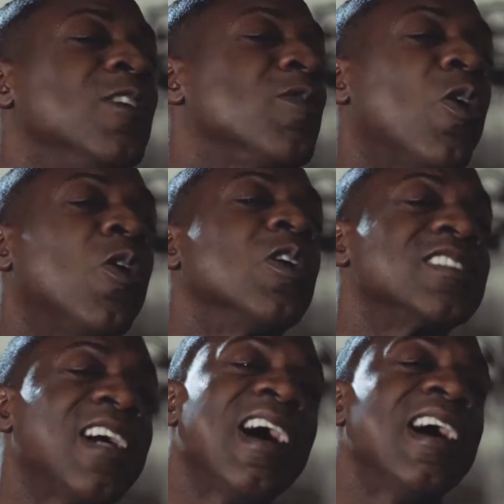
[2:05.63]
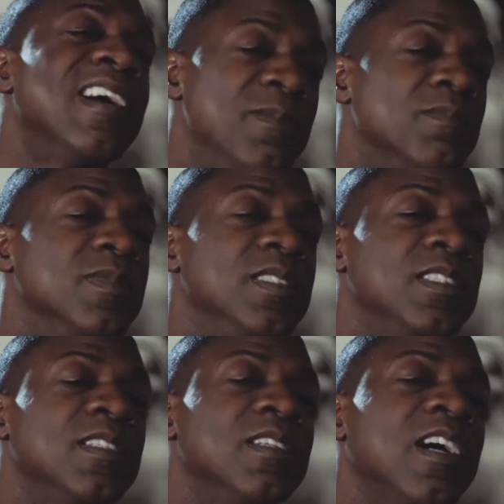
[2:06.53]
of all time.
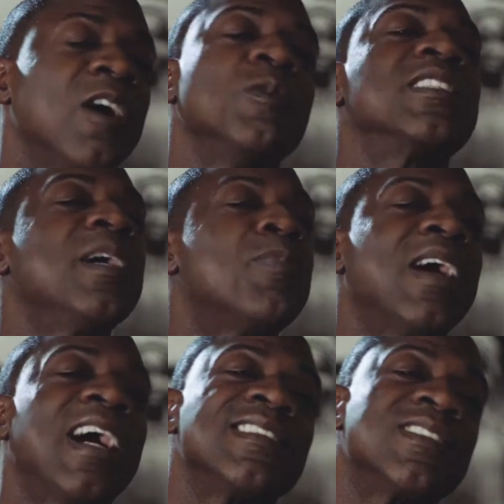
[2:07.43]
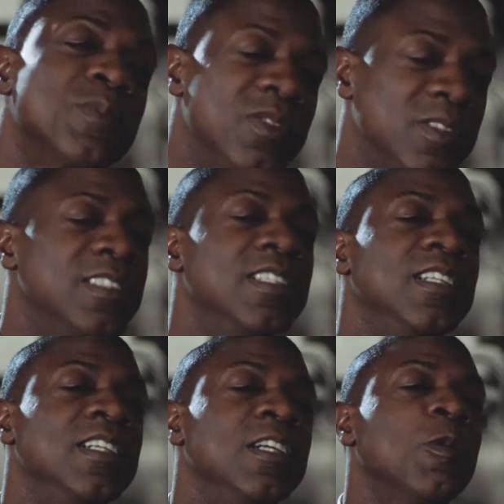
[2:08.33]
How is that possible?
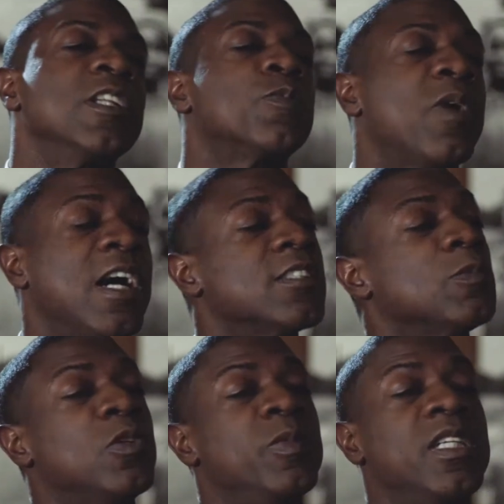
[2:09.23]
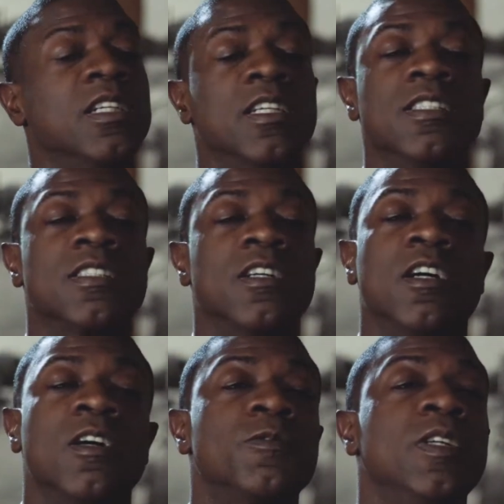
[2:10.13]
Well, it's possible because
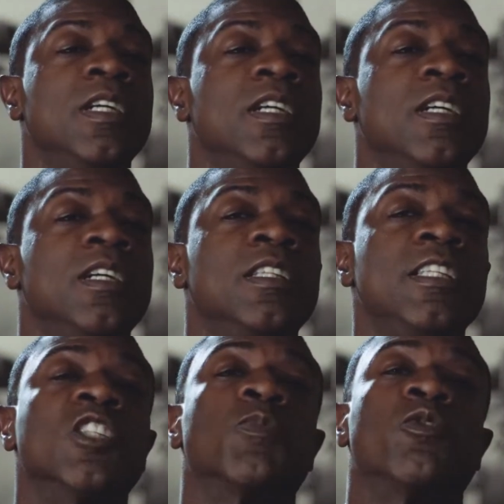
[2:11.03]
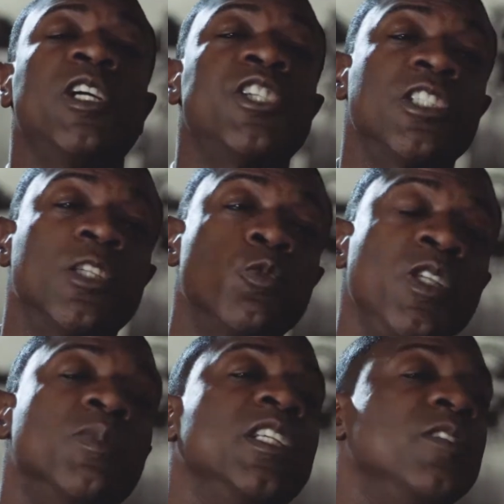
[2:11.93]
of the inspiration that
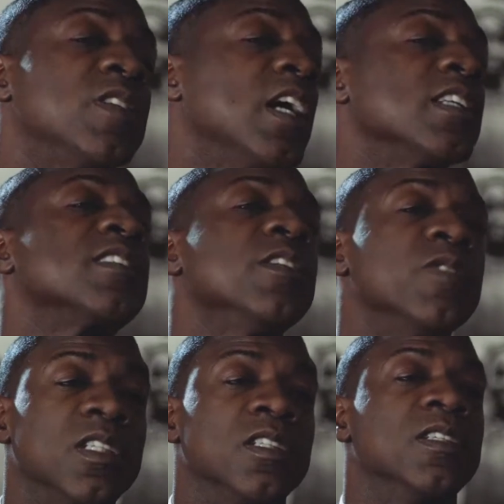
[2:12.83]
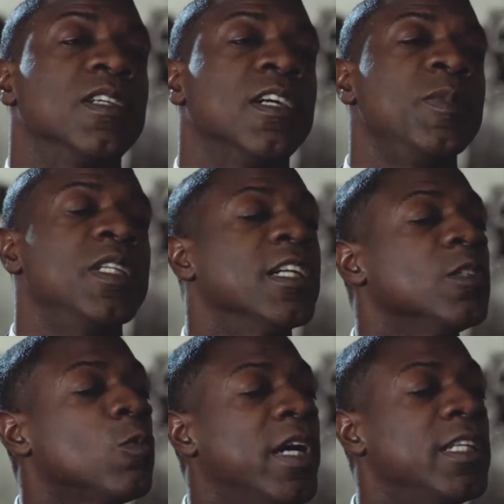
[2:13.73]
we believe God has given her. I mean,
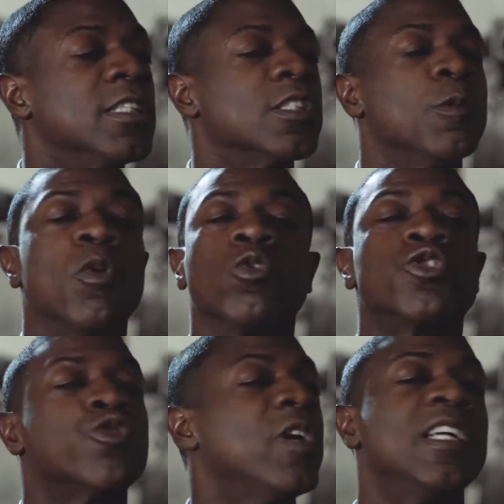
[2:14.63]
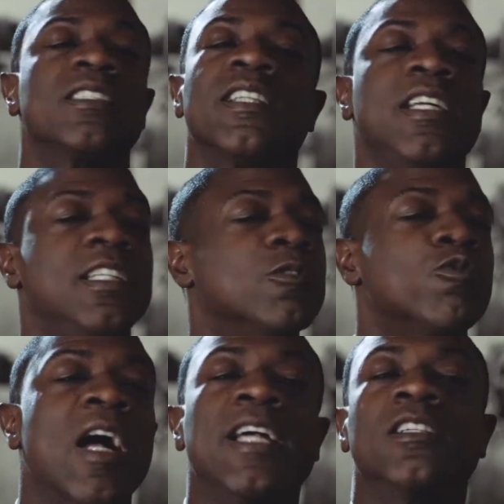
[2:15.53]
Ellen White is the most translated
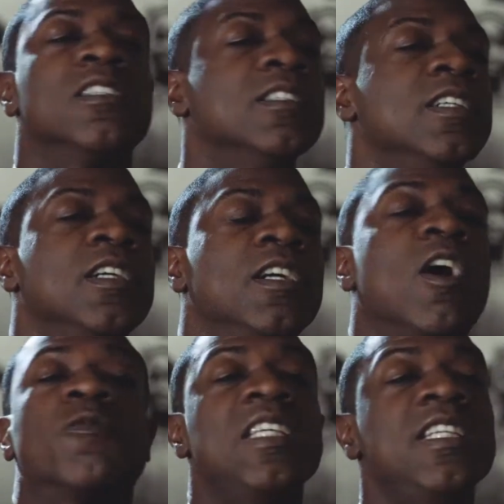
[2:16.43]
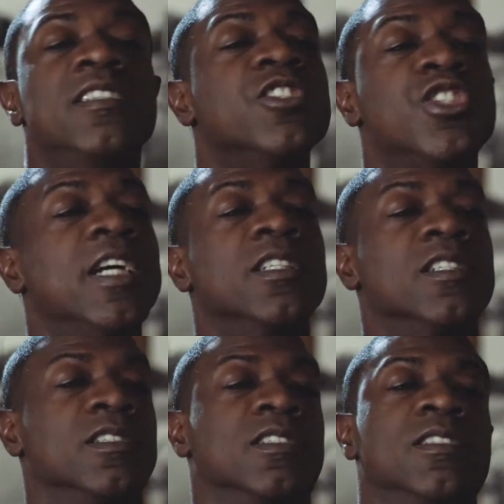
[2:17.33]
writer of either
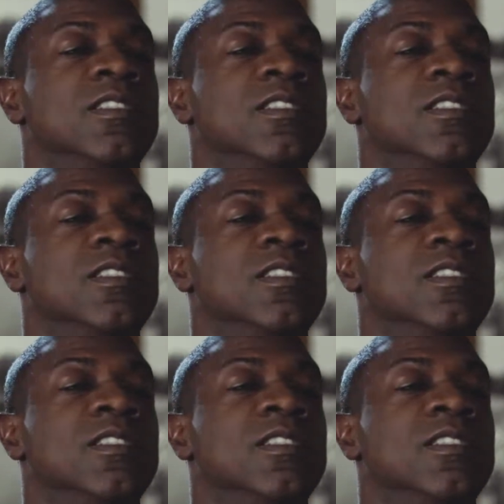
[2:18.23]
gender.